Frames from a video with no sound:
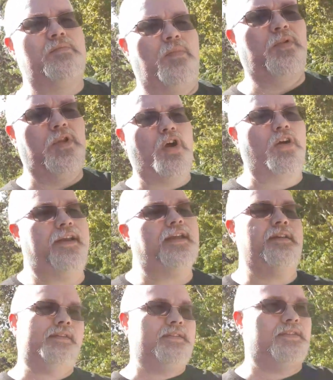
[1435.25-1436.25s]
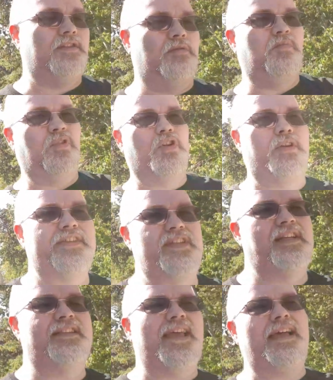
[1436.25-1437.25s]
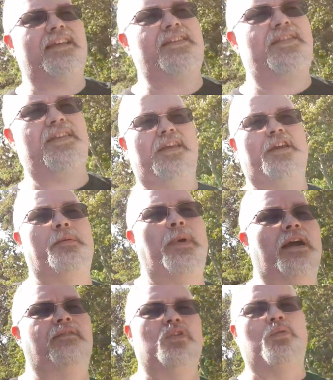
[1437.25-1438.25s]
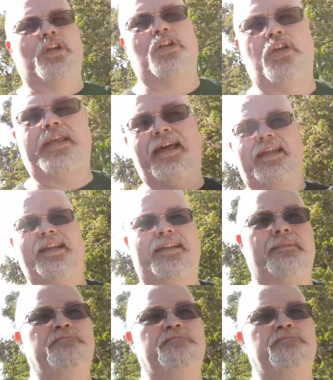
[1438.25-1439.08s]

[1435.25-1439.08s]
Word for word: to Mollari, you know, Moore is an antagonist to him, however you want to look at it.